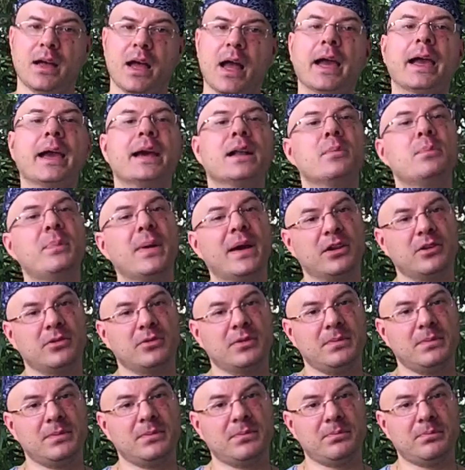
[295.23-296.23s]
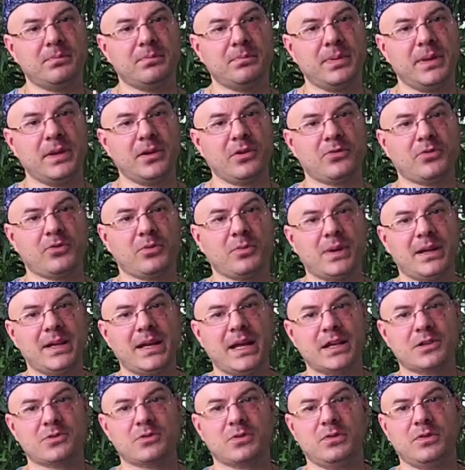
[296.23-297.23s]
I got a better beer for my
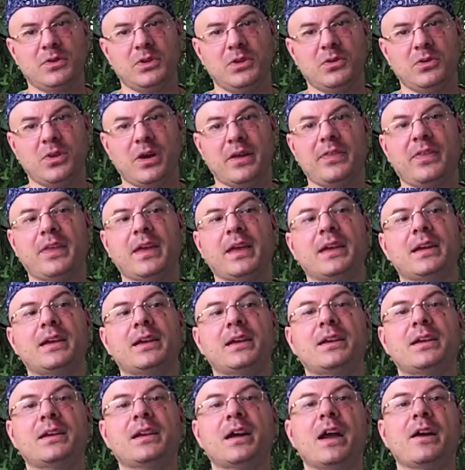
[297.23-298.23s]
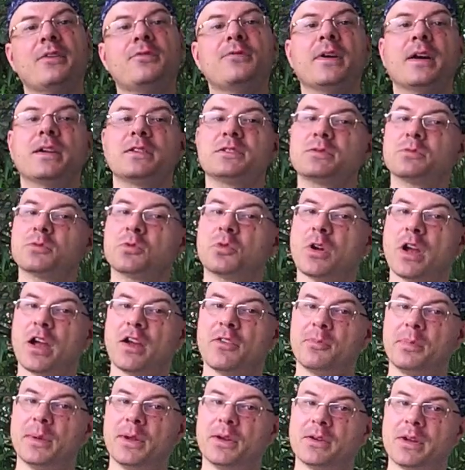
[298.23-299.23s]
next review, I think. I found some
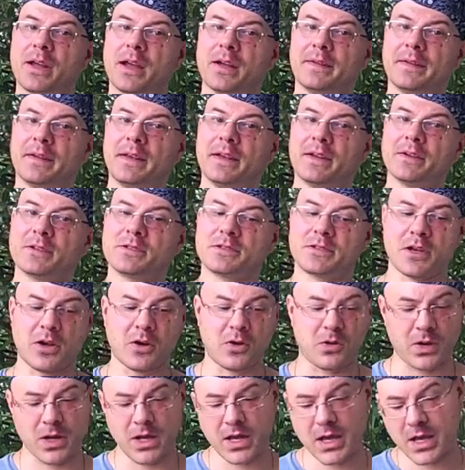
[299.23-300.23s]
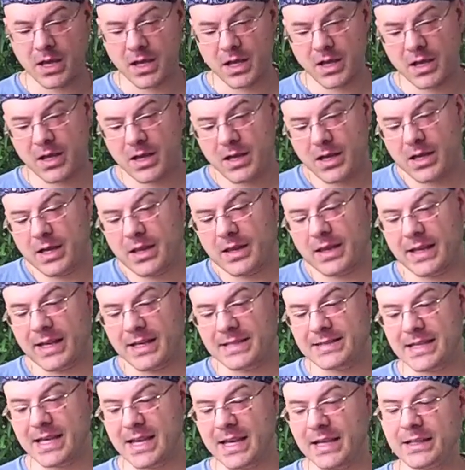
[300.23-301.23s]
craft beer down here, so like I
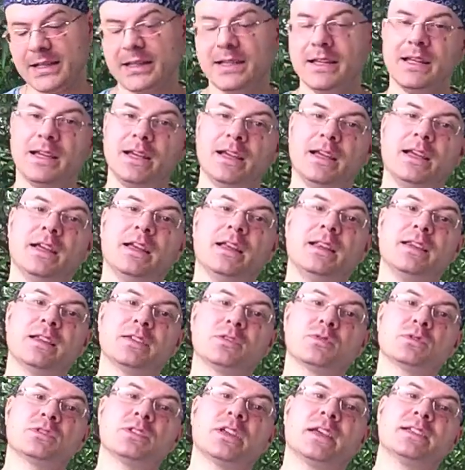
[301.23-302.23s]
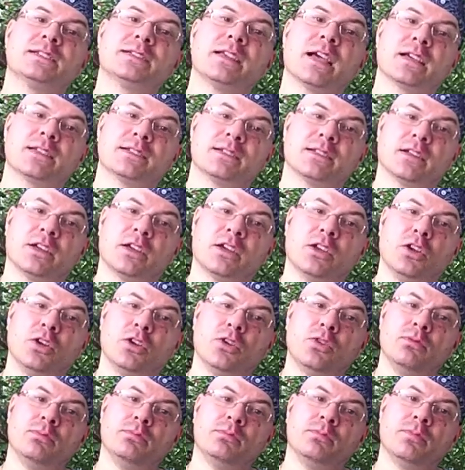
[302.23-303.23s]
said, this one's like sex in a
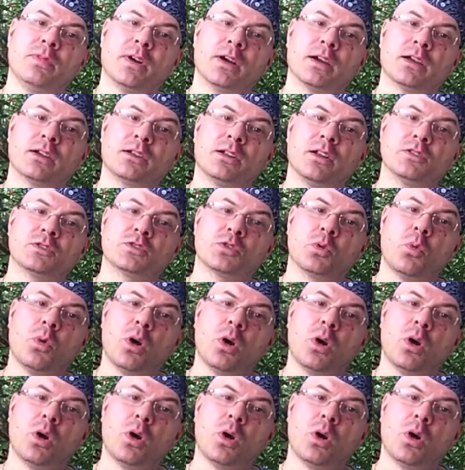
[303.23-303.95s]
canoe, fucking close to